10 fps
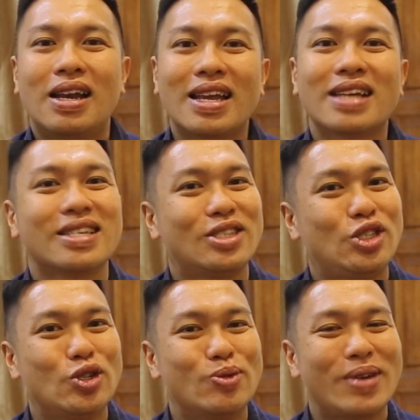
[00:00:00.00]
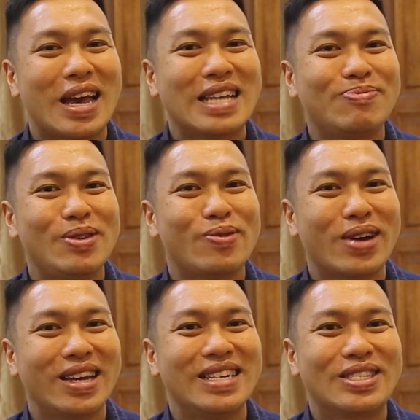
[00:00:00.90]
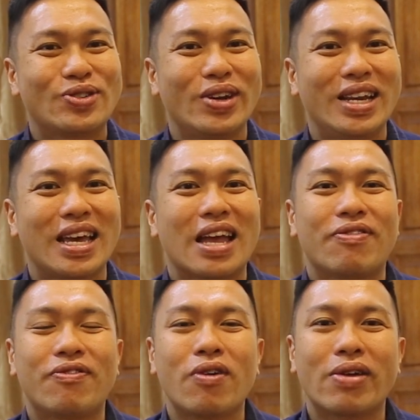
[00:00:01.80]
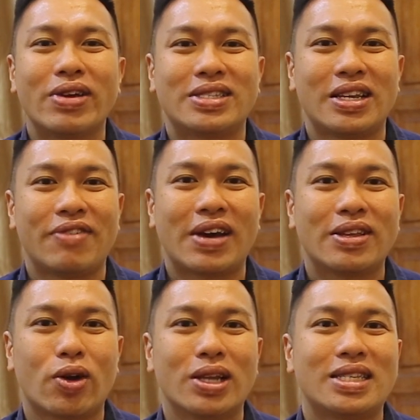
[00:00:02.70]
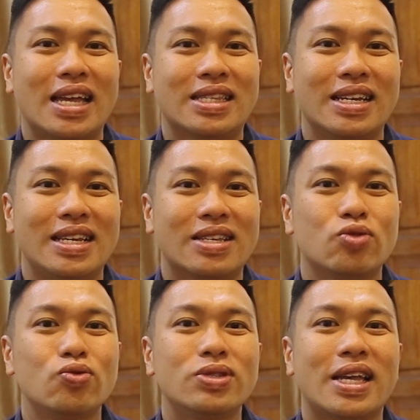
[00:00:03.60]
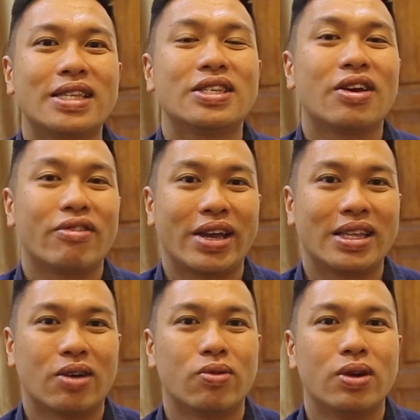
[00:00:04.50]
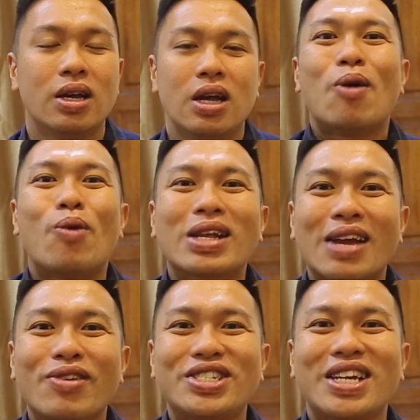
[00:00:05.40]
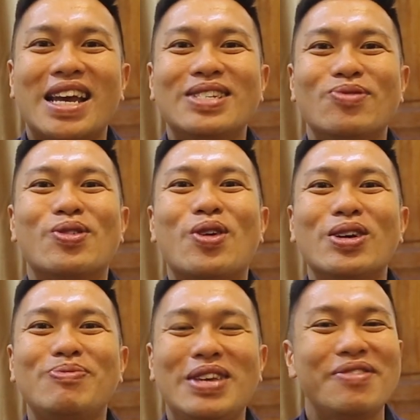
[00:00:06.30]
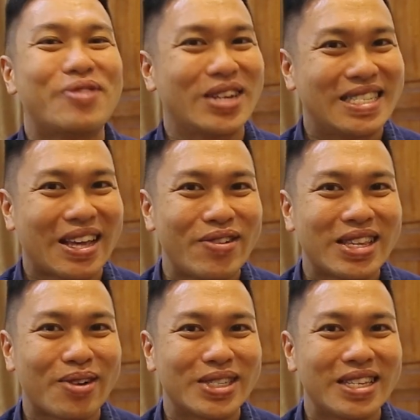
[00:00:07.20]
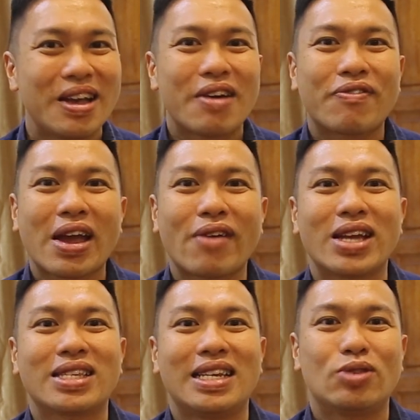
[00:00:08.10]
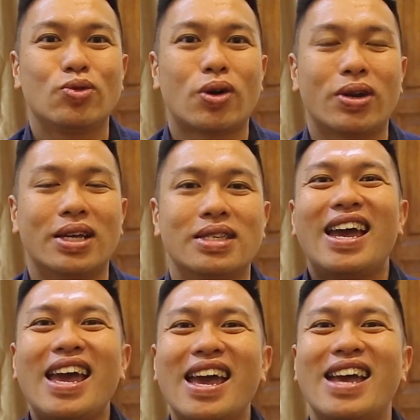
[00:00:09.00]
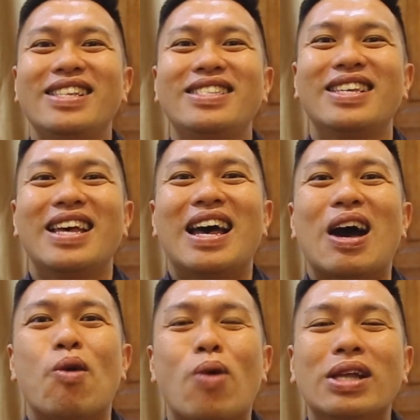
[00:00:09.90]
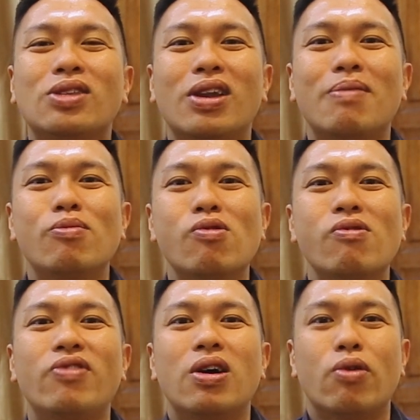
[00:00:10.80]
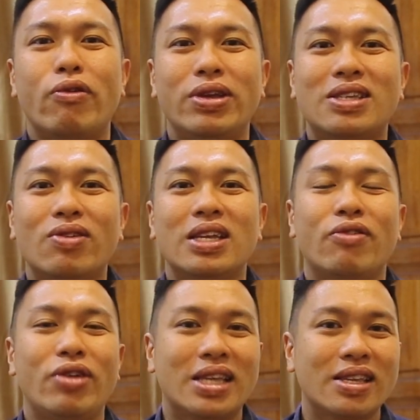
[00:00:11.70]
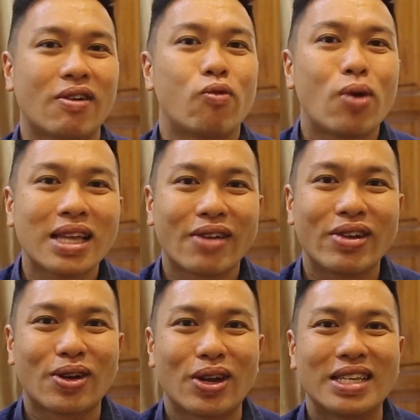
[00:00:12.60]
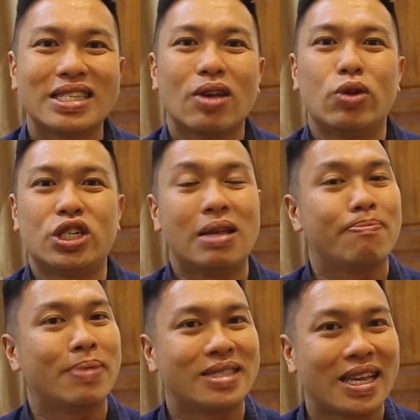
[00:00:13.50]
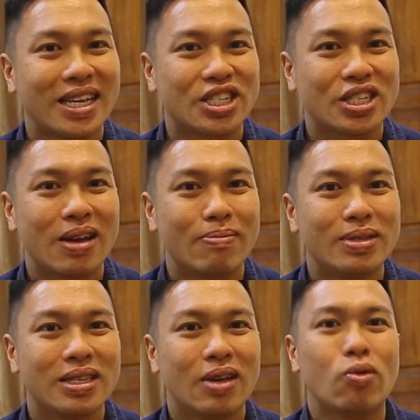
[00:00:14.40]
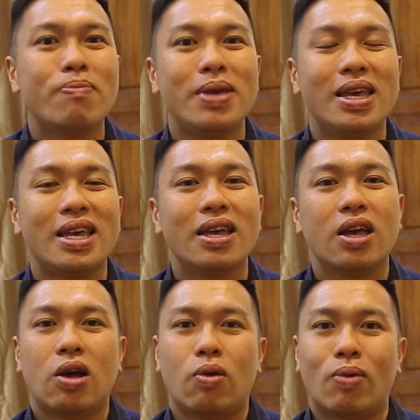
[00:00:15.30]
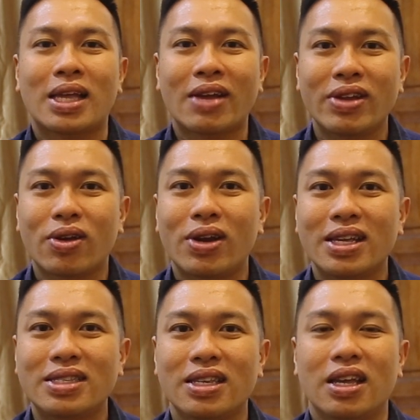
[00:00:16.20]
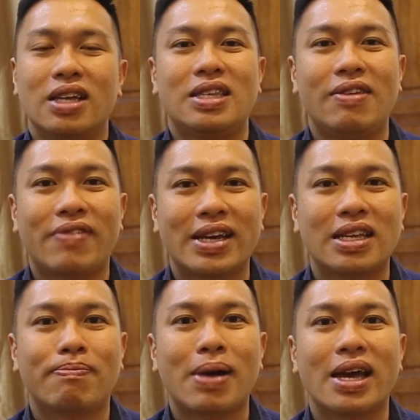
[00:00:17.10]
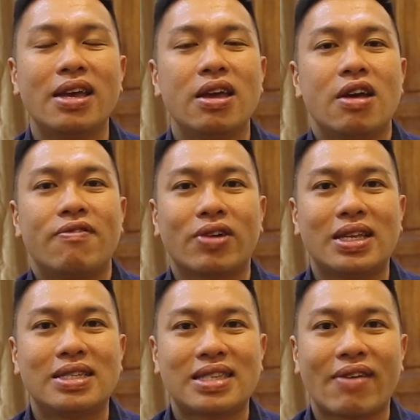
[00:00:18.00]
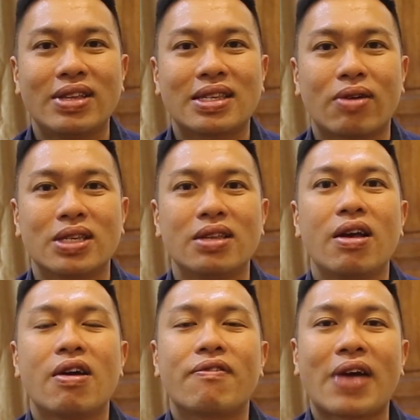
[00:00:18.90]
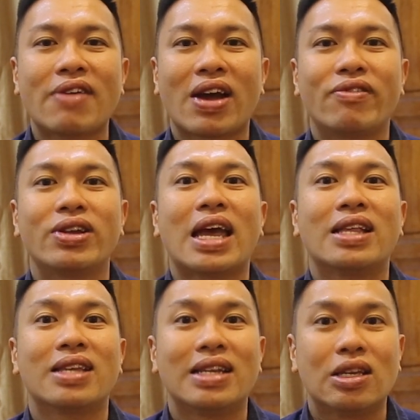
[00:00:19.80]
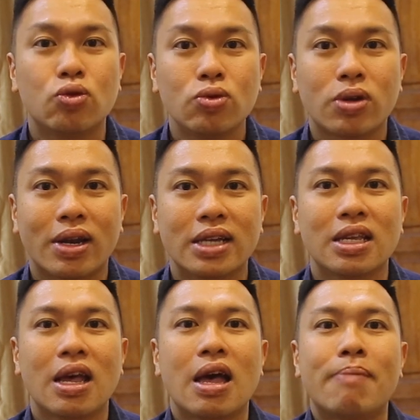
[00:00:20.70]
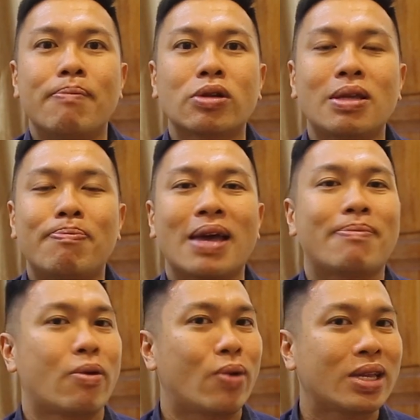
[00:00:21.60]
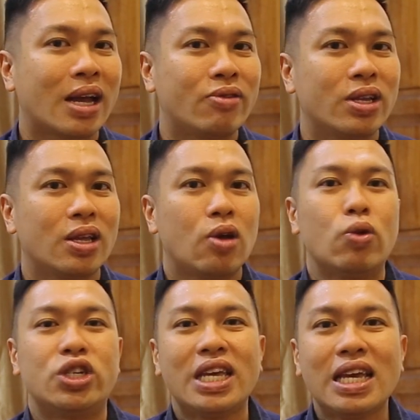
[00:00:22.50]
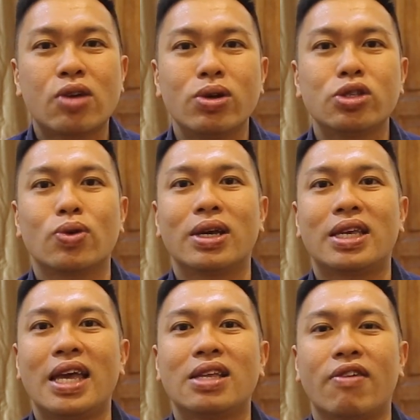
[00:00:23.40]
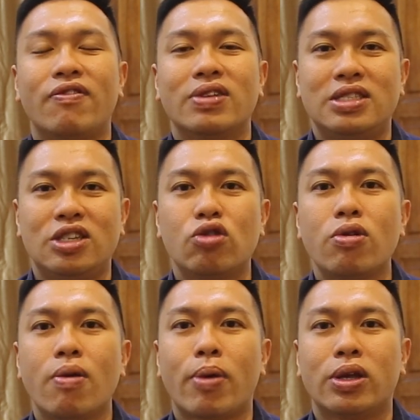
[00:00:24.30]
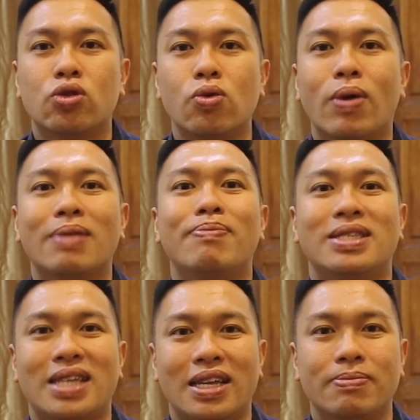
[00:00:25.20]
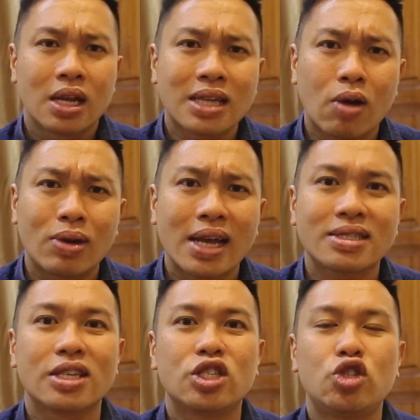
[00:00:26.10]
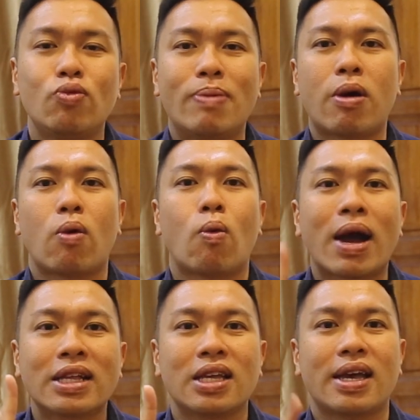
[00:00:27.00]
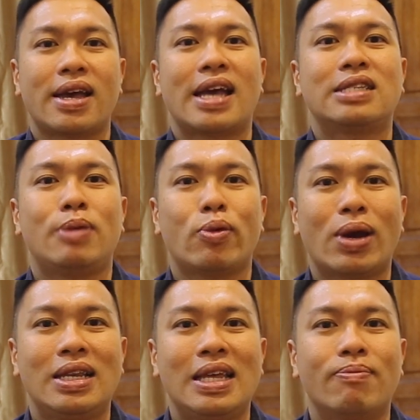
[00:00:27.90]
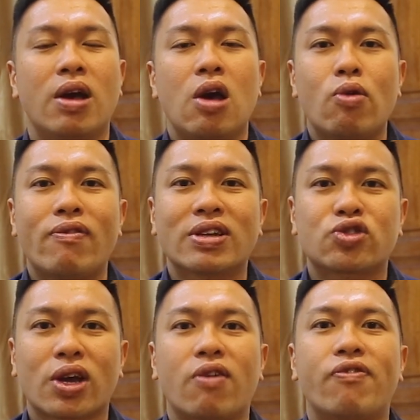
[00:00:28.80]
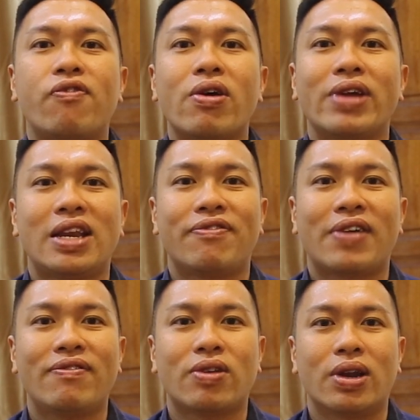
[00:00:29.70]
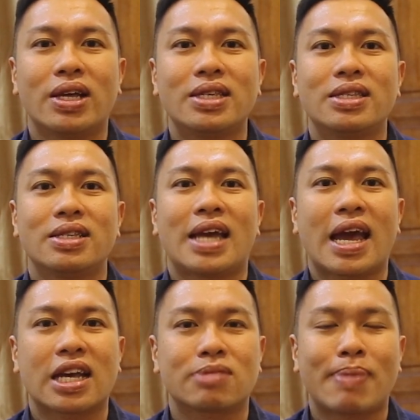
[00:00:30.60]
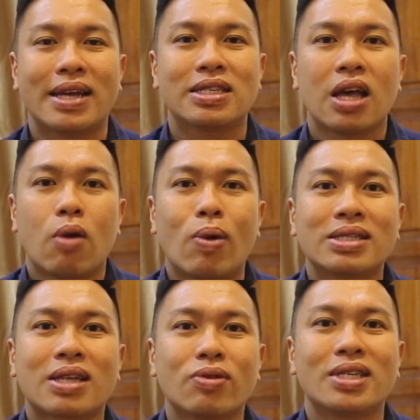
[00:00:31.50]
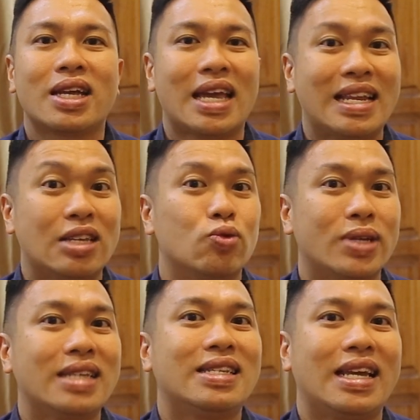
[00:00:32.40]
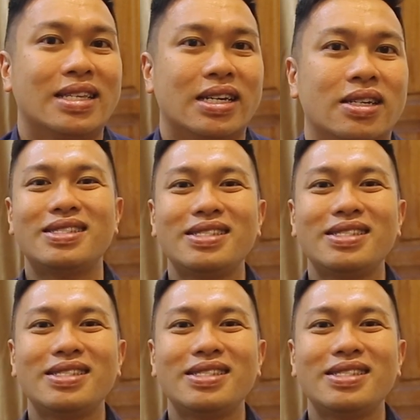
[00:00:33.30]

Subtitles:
Let us assume SPY is trading at $475.32 right now. 100 shares will cost me $47,532. Hence, a $1 move will result in a return of $100, which in percentage terms would be $100 divided by $47,532 multiplied by 100, which equals to a gain of 0.21%. Now let us assume we bought one SPY LEAP with a strike of $485 that expires 1,082 days later.